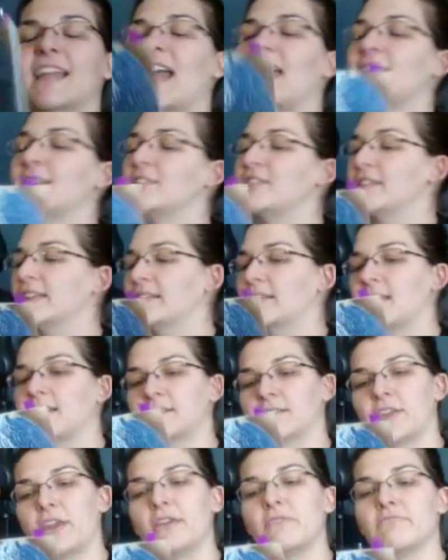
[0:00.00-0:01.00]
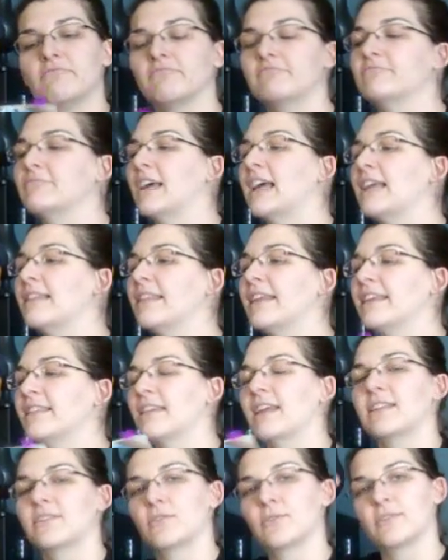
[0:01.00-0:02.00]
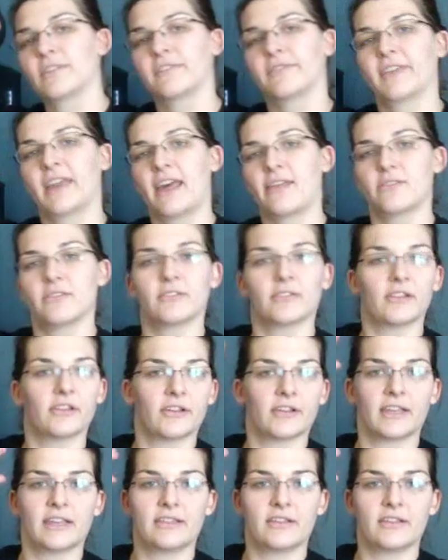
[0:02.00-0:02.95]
I just think that's cute. I like that sort of gathered look,